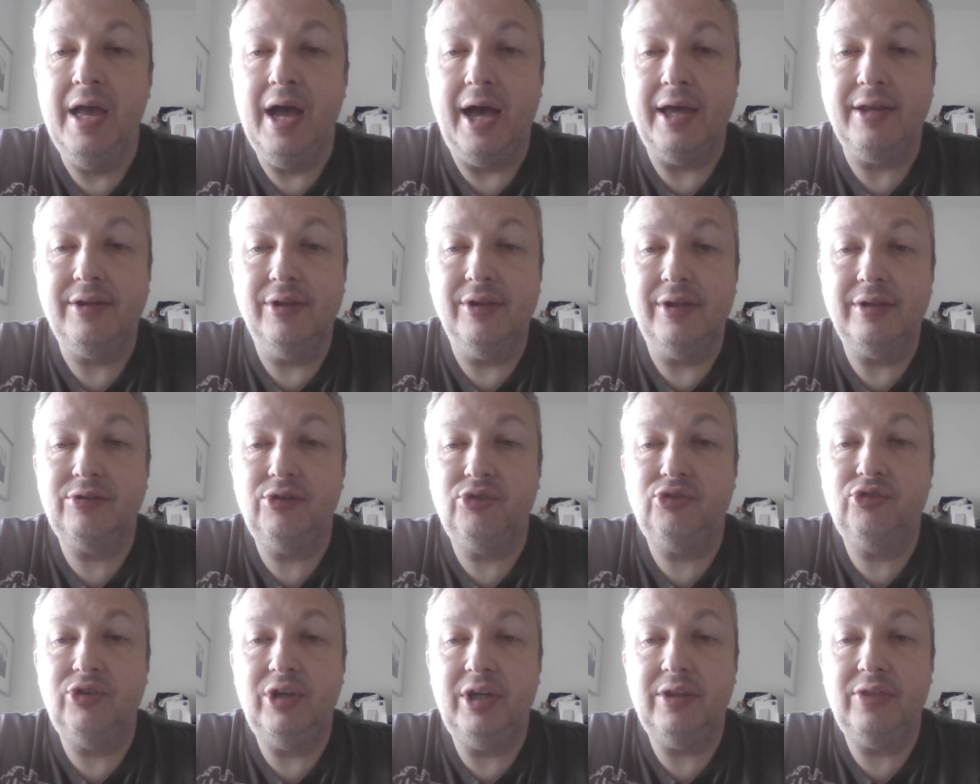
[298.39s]
I'd like to
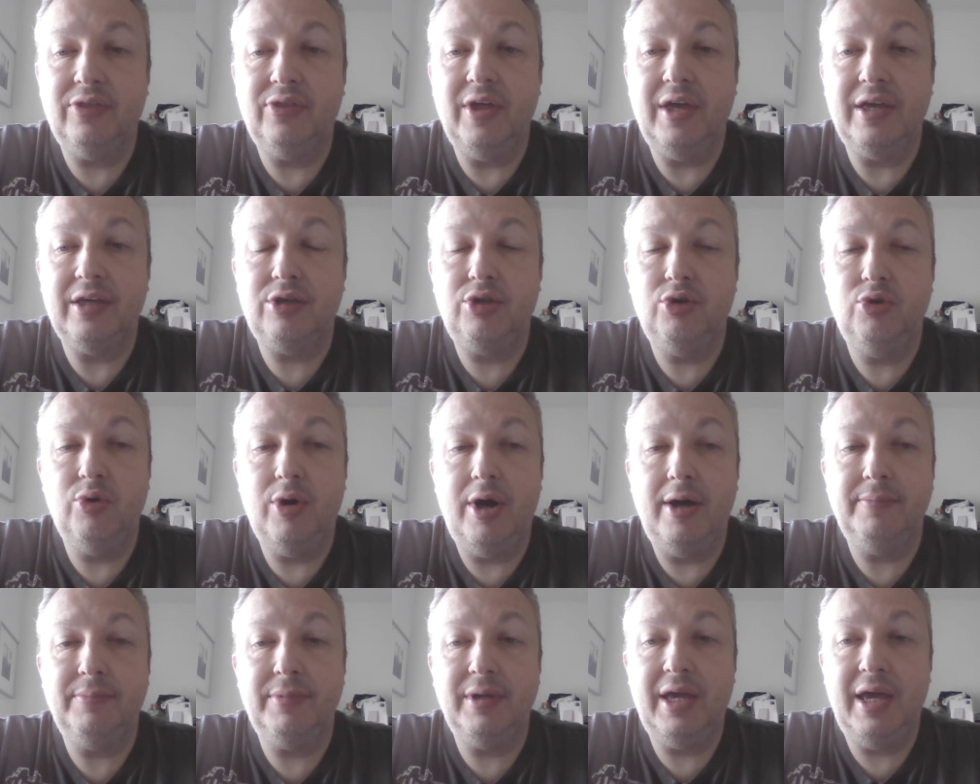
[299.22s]
say thank you
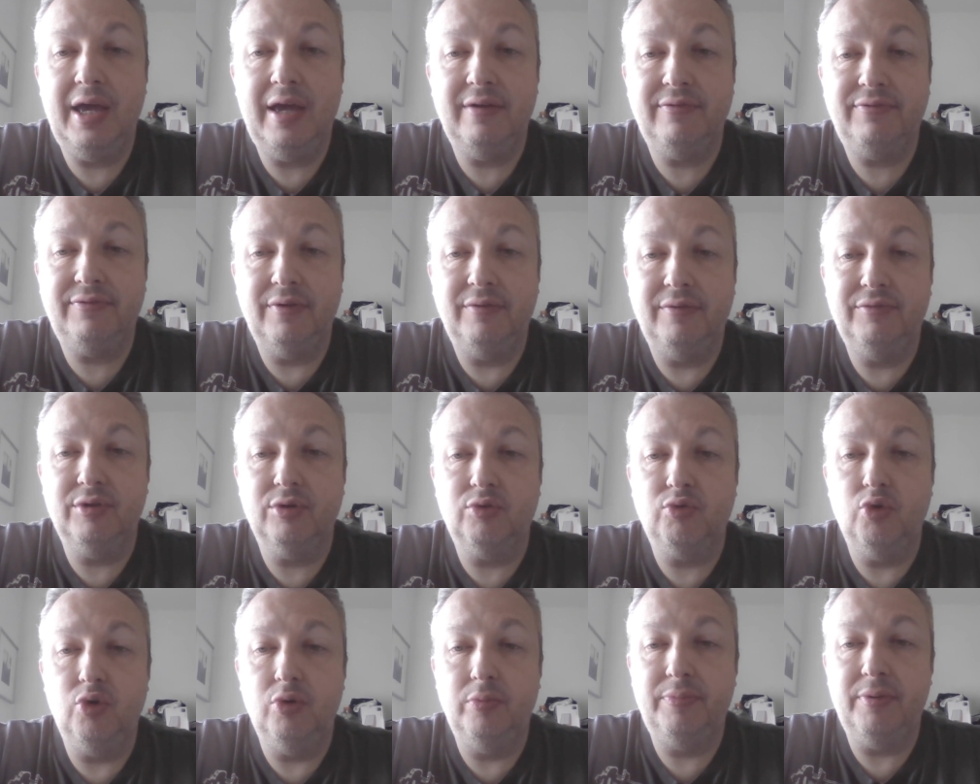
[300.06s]
on behalf of the
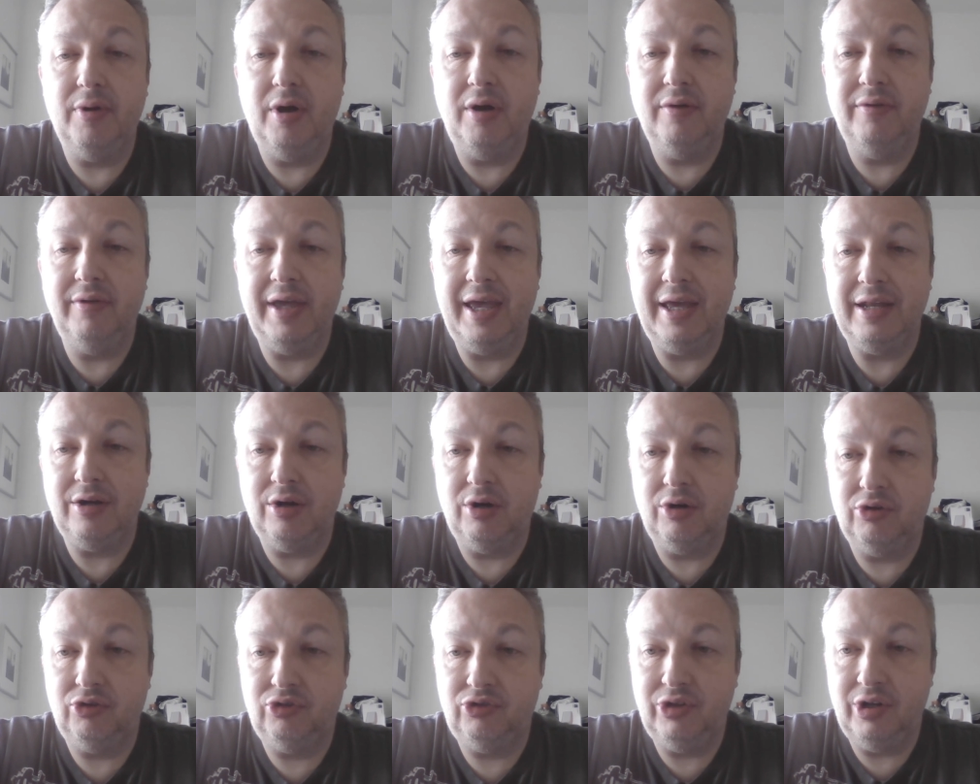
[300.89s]
group and
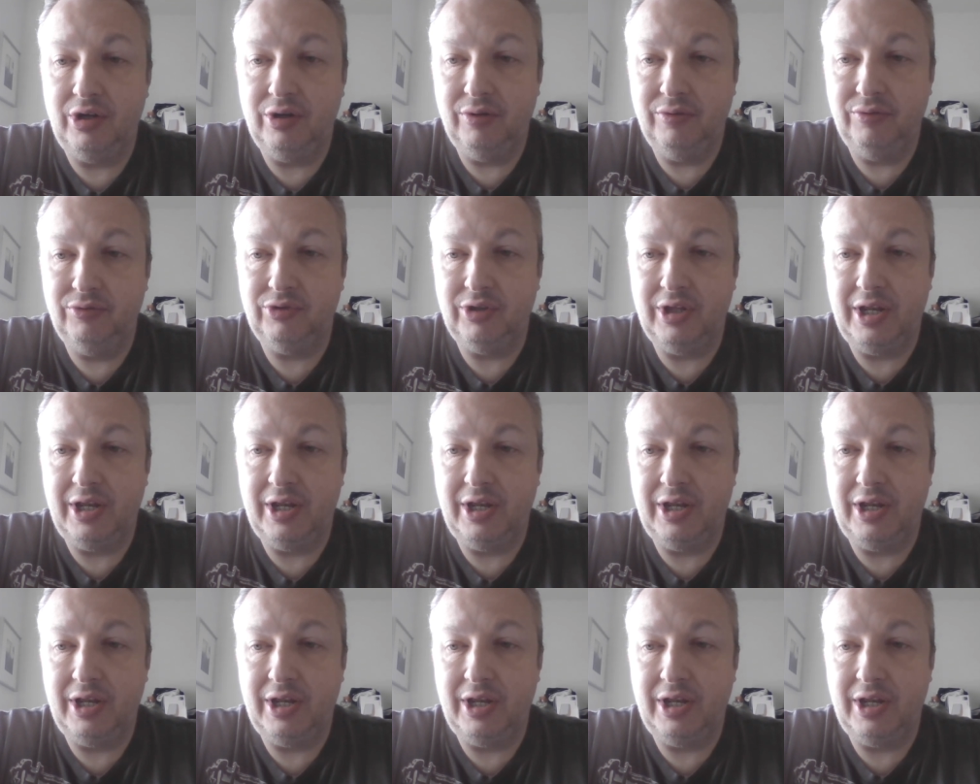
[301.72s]
ourselves,